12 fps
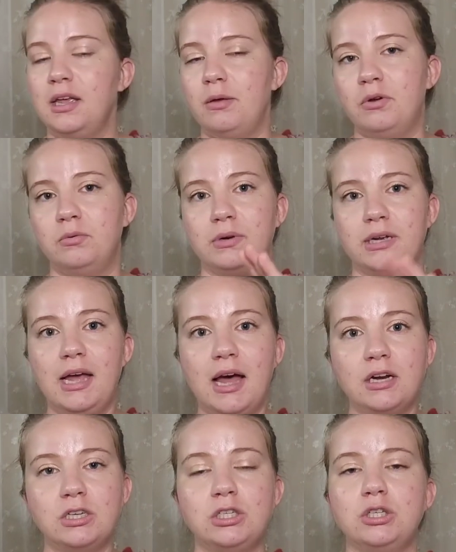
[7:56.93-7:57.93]
it would
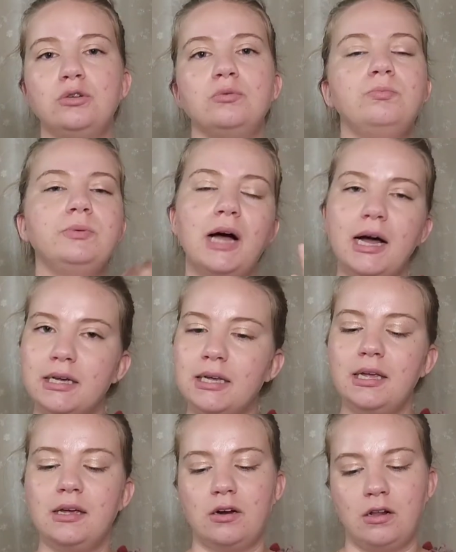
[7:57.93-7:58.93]
react to
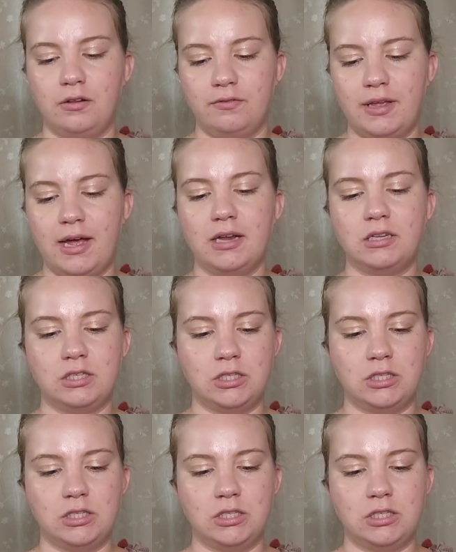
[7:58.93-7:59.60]
blocking and all of that,